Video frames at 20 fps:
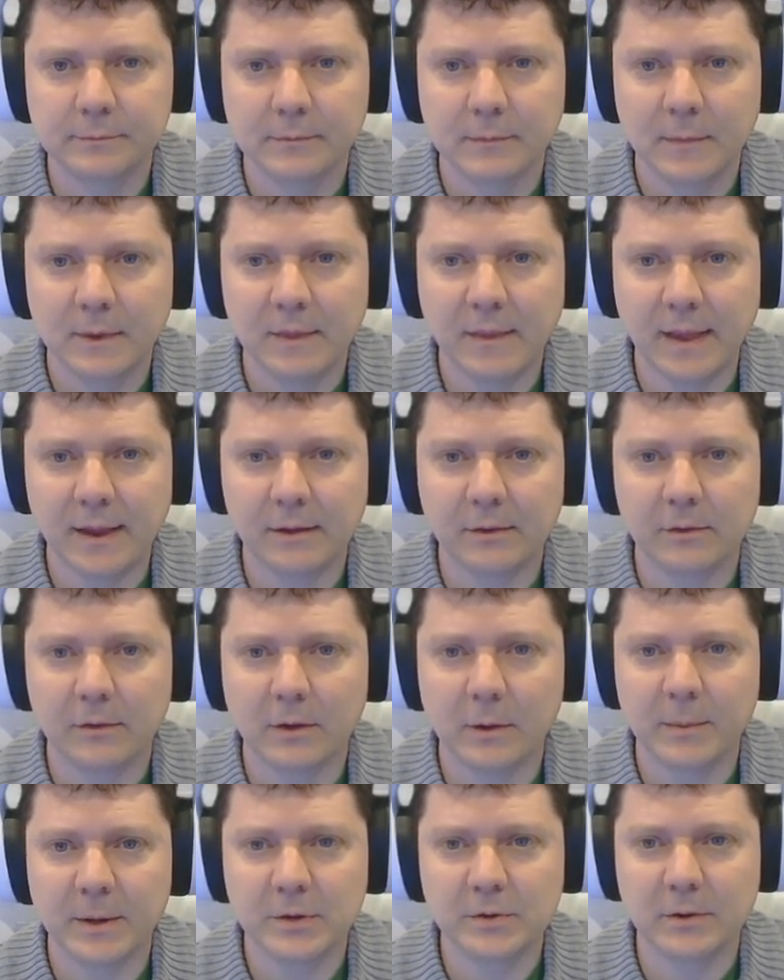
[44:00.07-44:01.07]
Thanks.
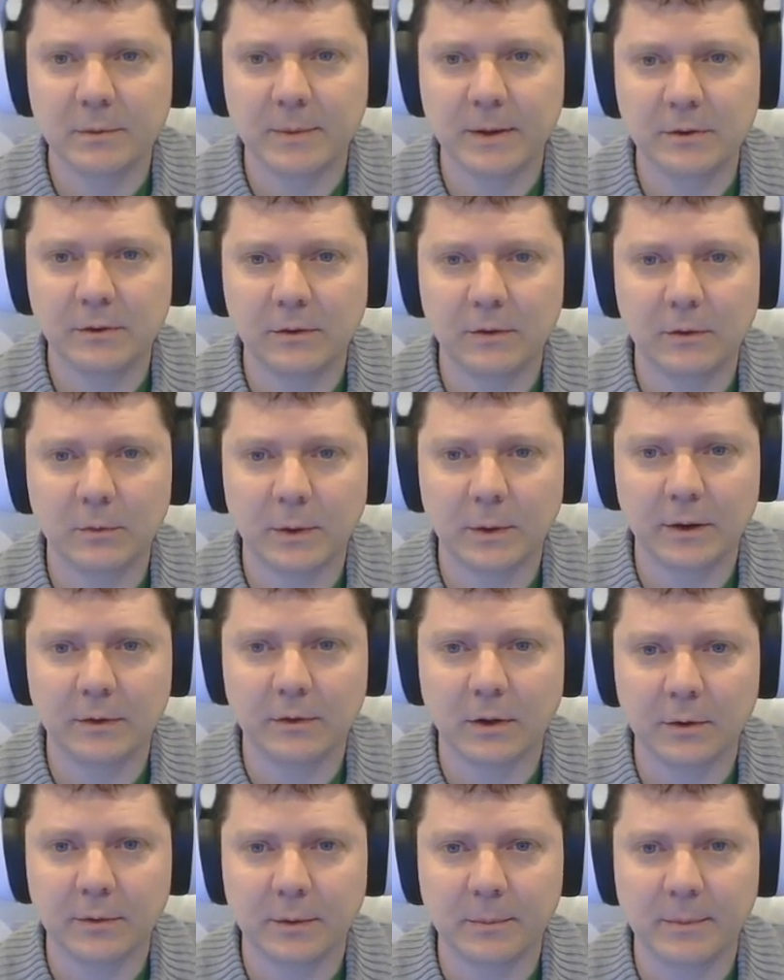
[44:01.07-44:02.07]
I'll make sure to mention this when I
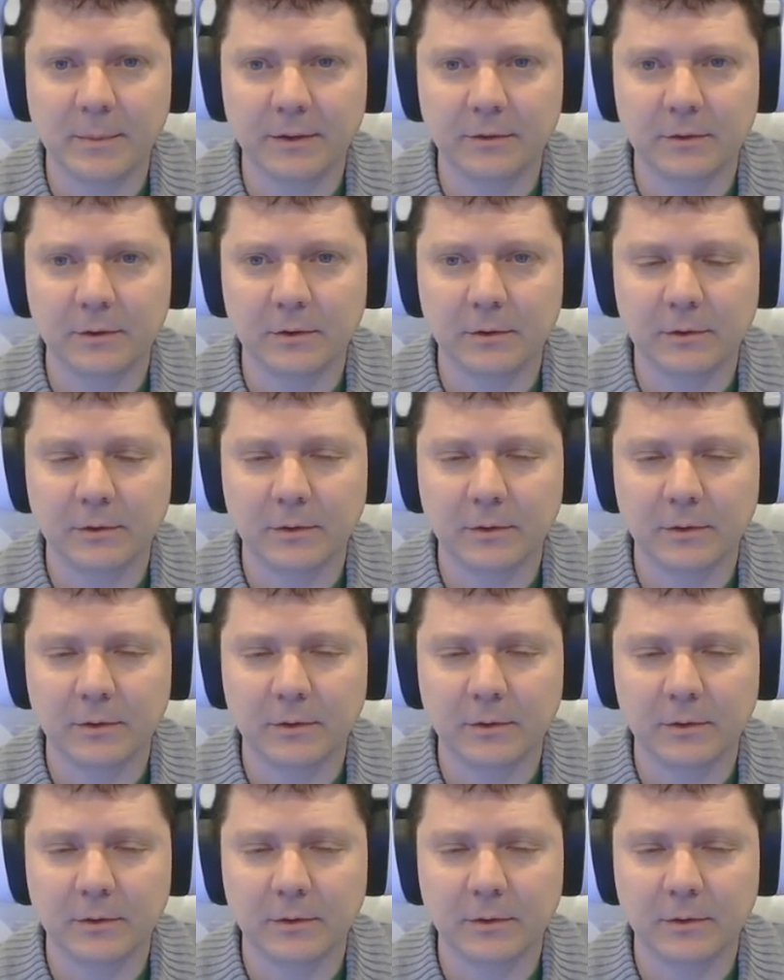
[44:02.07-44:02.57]
talk to their masters.